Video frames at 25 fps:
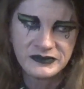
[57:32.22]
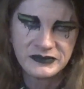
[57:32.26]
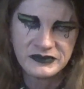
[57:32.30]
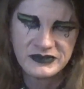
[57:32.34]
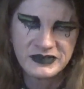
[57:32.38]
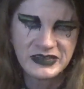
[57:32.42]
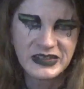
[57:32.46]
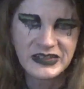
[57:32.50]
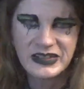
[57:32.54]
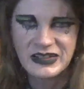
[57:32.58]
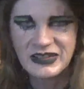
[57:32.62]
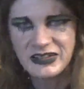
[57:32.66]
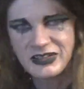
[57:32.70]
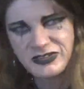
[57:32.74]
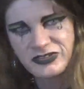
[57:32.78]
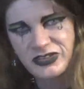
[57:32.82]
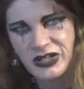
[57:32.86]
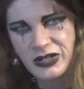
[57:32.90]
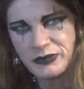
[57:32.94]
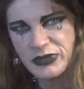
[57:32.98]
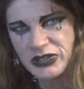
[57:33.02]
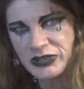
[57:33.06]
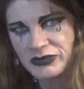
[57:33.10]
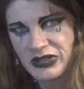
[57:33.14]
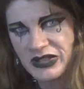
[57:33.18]
they kind of
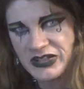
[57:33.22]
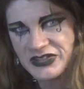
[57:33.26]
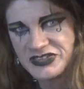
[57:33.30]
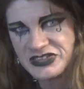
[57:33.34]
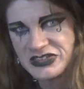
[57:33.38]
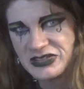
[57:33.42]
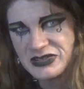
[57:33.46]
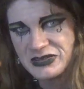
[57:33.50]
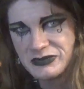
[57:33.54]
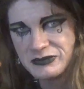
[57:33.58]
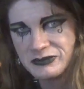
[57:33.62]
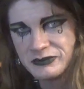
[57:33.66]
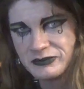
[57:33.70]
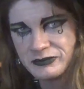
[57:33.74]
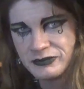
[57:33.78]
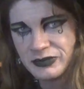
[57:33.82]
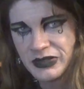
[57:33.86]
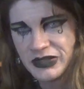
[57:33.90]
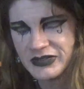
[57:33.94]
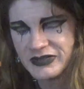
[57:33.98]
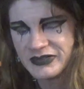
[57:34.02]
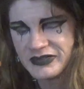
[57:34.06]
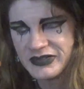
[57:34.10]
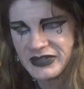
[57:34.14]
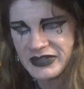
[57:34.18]
drive me crazy,
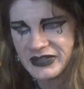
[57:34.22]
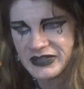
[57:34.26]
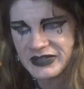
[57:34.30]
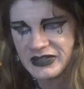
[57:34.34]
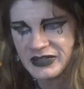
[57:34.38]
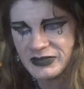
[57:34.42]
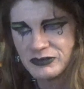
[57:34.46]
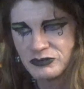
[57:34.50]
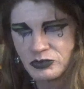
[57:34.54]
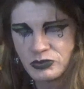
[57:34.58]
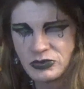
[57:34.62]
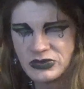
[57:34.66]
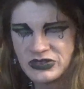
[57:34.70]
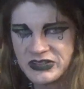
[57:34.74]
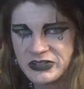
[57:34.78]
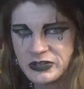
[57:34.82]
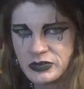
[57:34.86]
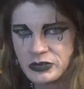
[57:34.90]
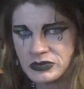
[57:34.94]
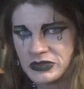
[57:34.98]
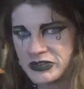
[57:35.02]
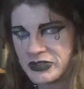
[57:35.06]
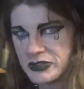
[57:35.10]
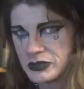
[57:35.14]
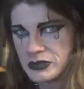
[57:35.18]
but then again, really
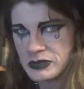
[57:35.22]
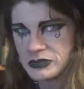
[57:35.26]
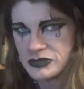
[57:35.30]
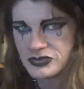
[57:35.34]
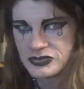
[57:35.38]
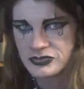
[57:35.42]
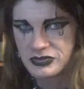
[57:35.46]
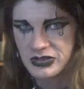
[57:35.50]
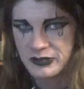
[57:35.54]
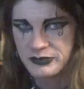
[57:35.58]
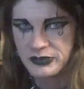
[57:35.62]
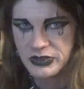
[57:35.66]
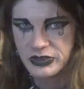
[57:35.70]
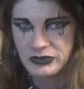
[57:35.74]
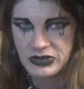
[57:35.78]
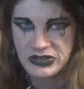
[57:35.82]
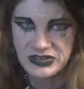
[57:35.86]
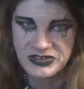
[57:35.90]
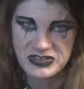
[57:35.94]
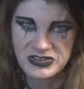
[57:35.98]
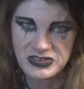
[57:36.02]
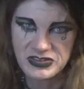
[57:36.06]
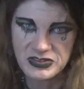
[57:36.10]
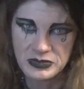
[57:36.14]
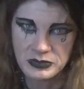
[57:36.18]
girly girls drive me
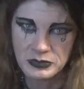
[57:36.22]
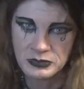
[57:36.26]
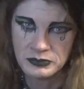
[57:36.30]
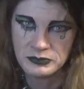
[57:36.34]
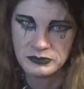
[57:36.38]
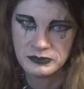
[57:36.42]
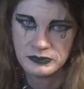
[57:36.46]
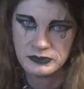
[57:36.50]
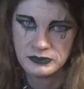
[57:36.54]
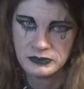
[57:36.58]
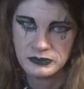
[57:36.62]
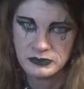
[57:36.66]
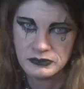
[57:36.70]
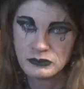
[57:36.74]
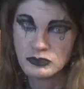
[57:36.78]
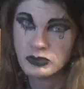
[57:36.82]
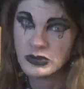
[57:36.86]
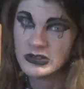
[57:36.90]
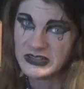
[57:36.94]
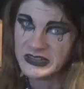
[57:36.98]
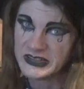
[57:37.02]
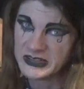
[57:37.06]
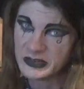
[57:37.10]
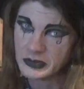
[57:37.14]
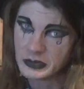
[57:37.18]
crazy too.
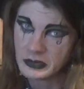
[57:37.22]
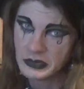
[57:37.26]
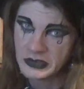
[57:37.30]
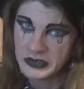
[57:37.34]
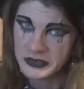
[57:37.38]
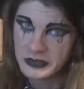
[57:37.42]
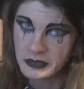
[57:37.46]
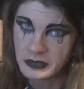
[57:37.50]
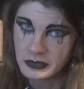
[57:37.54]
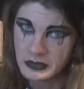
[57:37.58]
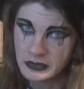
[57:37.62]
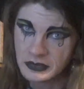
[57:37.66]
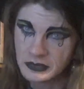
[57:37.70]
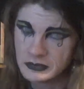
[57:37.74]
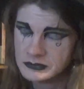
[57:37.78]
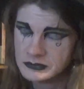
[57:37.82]
Really girly girl.